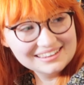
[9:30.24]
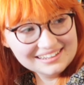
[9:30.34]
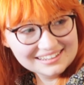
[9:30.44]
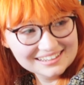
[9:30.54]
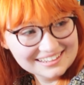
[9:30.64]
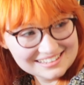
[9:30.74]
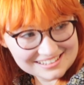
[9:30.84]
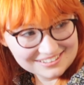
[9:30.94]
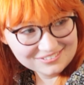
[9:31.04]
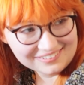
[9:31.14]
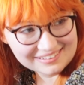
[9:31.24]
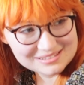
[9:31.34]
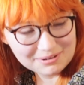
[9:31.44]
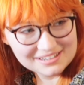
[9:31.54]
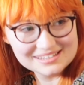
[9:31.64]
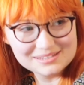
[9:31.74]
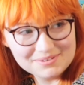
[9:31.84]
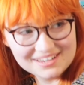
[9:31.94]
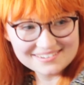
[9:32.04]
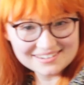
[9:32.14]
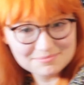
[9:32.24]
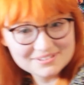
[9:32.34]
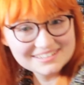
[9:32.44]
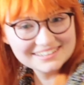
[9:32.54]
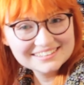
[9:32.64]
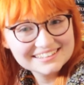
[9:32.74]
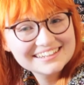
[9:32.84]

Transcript: the It's an Audience Participation episode?